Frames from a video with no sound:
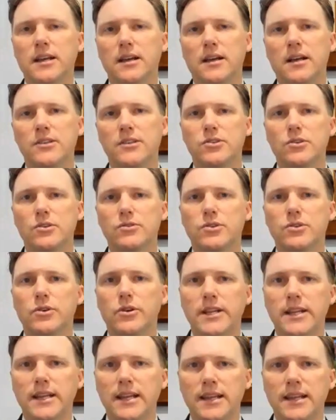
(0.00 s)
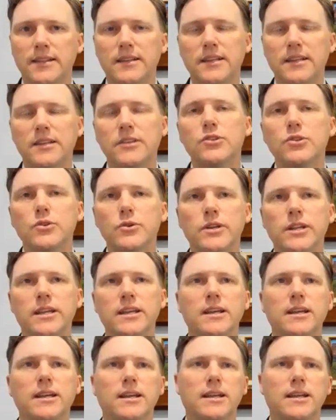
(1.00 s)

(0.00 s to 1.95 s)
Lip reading: Social Security and the annuity.